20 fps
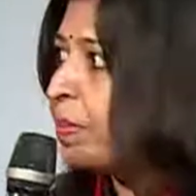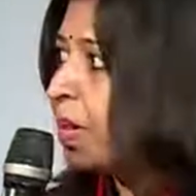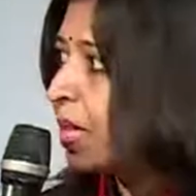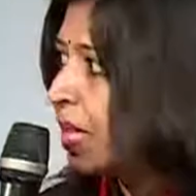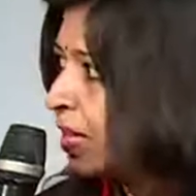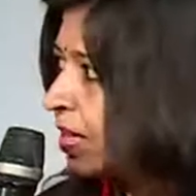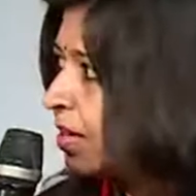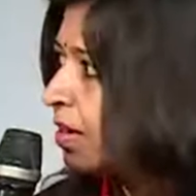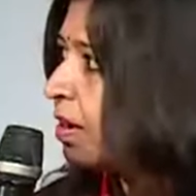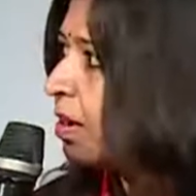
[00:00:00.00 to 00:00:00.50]

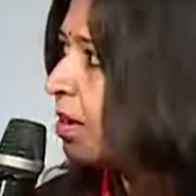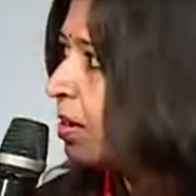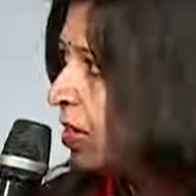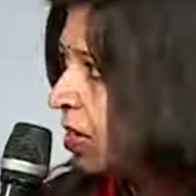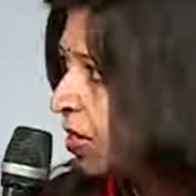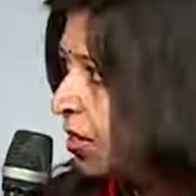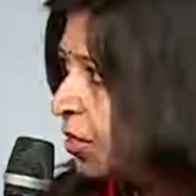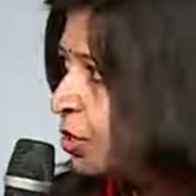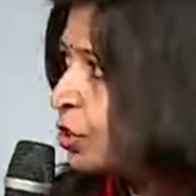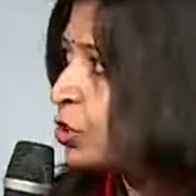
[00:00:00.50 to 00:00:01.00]
being in a
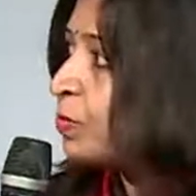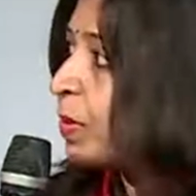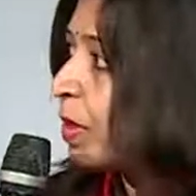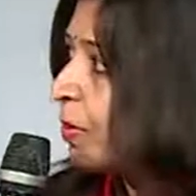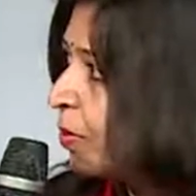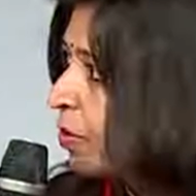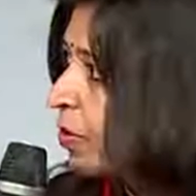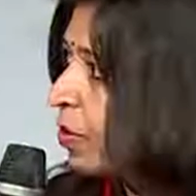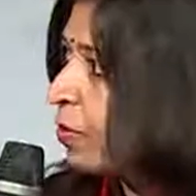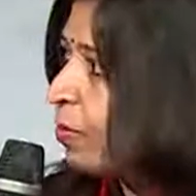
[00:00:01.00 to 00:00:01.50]

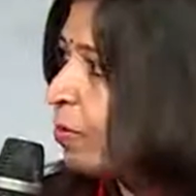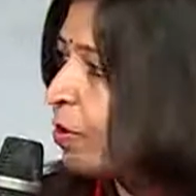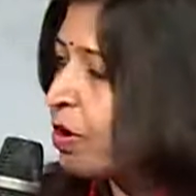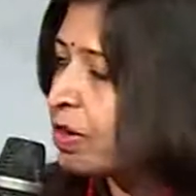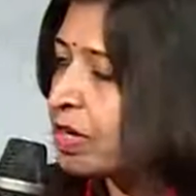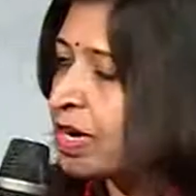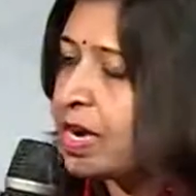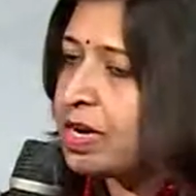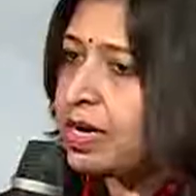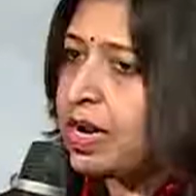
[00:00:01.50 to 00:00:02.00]
newspaper or
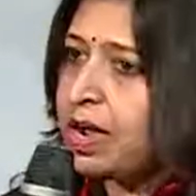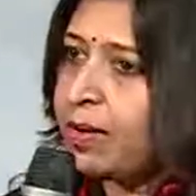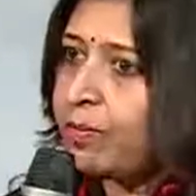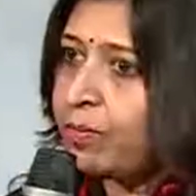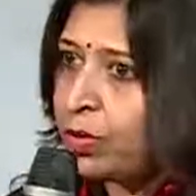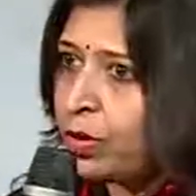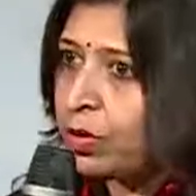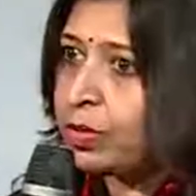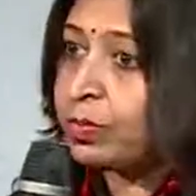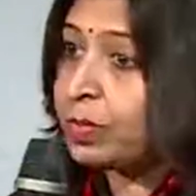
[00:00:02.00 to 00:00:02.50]

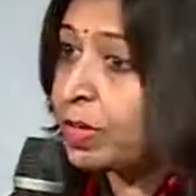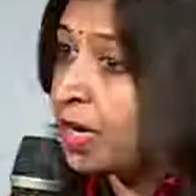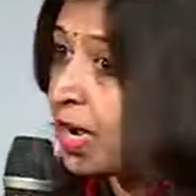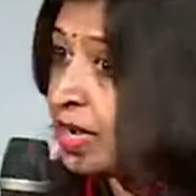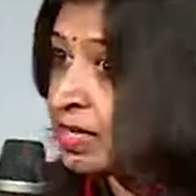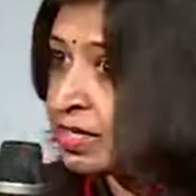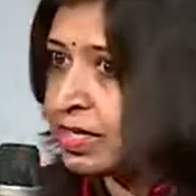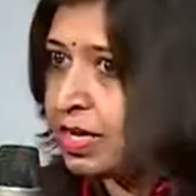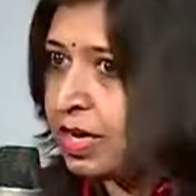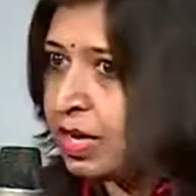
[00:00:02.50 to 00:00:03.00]

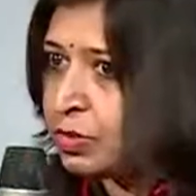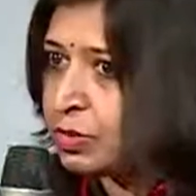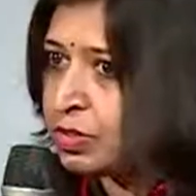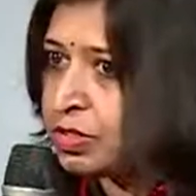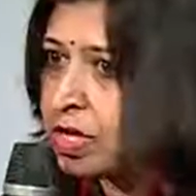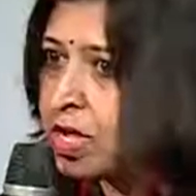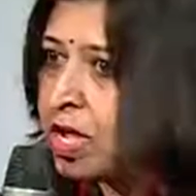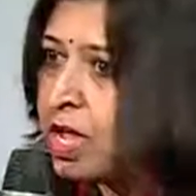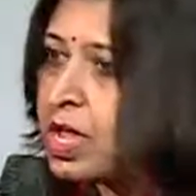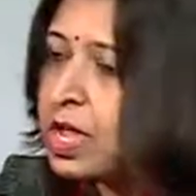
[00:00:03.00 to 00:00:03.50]
broadcast house.